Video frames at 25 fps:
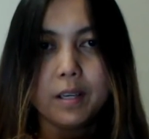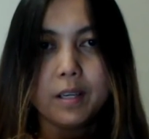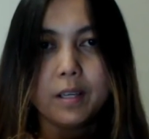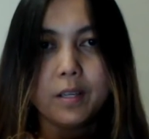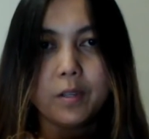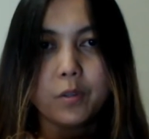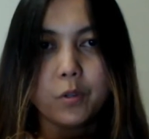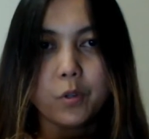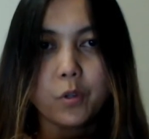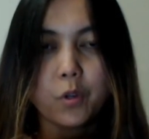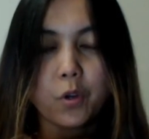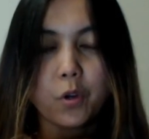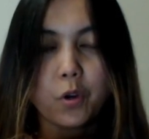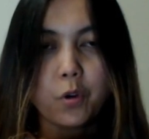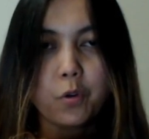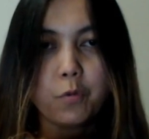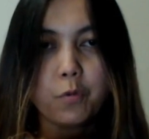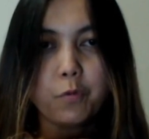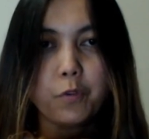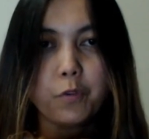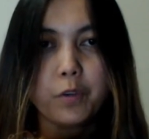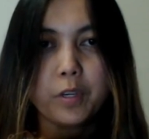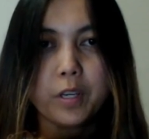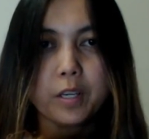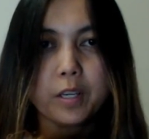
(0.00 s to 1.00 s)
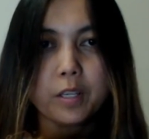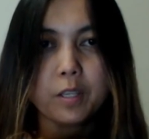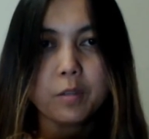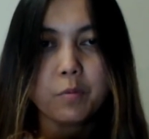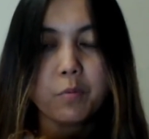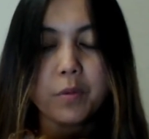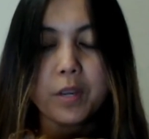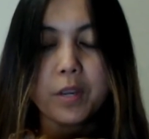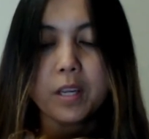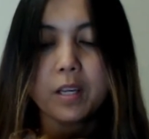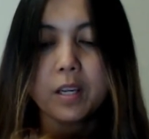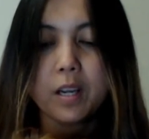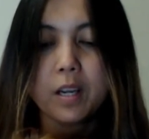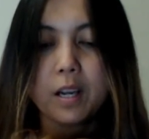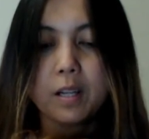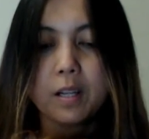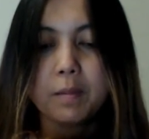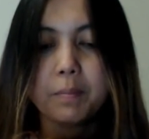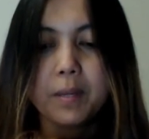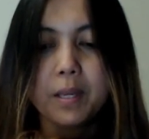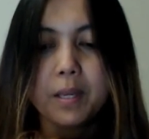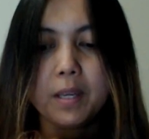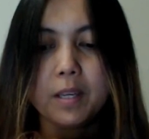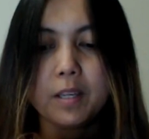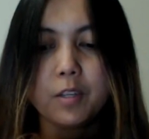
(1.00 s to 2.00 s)
So for next week, I'll
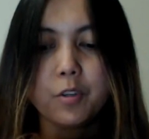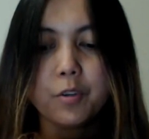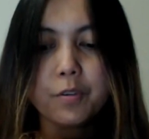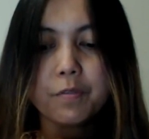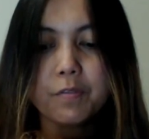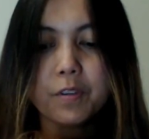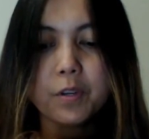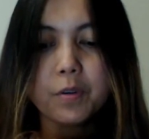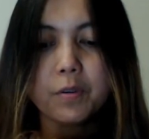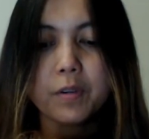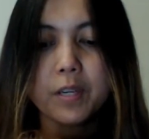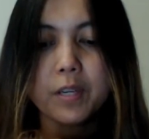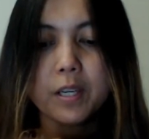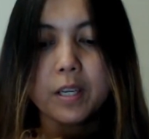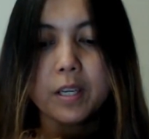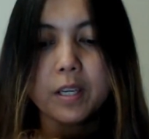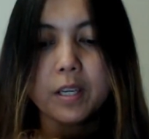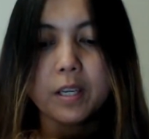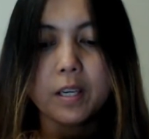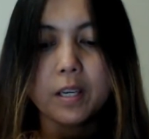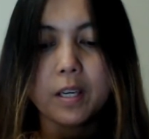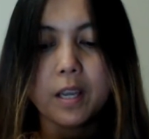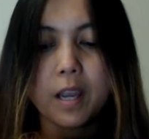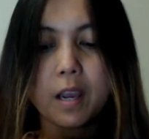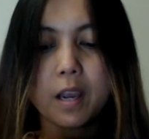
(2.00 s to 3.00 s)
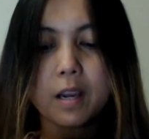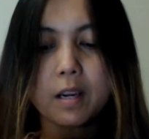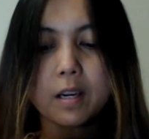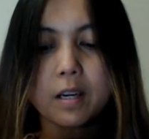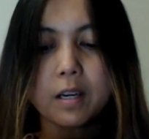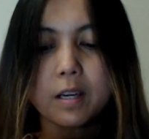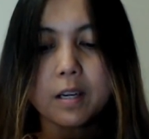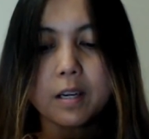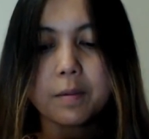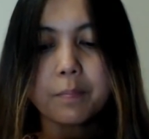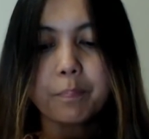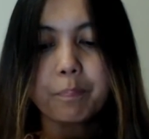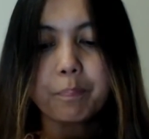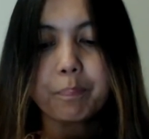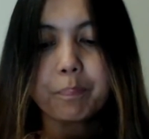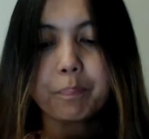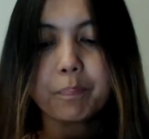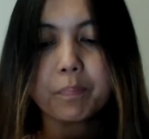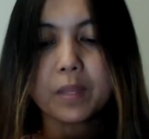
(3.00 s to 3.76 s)
be interviewing um,